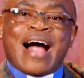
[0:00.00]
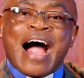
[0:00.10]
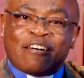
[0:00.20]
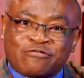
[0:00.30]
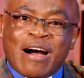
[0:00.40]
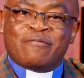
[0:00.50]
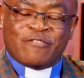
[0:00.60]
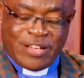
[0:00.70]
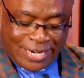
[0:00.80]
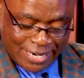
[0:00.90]
affirm
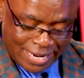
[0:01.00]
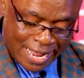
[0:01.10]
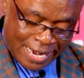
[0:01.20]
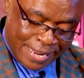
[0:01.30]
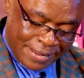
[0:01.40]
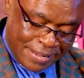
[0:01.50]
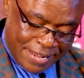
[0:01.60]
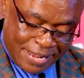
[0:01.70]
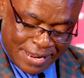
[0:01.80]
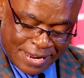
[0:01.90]
very clearly
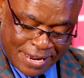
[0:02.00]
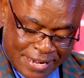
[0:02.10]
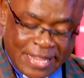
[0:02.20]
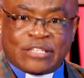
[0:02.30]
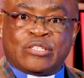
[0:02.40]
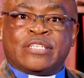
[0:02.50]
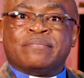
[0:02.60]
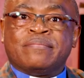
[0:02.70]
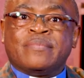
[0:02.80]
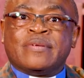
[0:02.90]
that
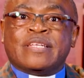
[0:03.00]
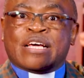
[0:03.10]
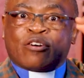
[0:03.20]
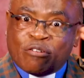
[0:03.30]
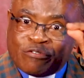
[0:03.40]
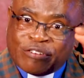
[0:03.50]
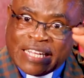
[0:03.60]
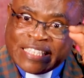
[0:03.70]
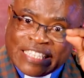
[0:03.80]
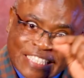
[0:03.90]
the
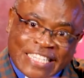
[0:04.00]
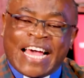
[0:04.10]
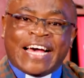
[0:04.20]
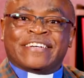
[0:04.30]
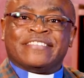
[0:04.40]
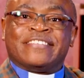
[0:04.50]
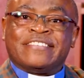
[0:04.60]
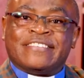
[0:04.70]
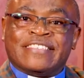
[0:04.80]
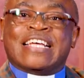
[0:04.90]
confidence is there,
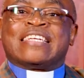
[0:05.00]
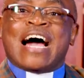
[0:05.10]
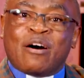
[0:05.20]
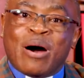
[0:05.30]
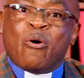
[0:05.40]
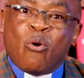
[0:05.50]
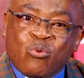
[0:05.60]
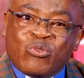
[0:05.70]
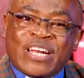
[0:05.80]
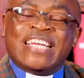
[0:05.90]
that our
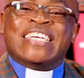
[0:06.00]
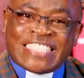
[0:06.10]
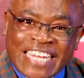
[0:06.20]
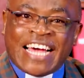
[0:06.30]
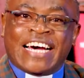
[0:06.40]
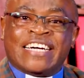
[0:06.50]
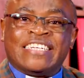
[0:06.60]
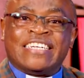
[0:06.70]
own is there.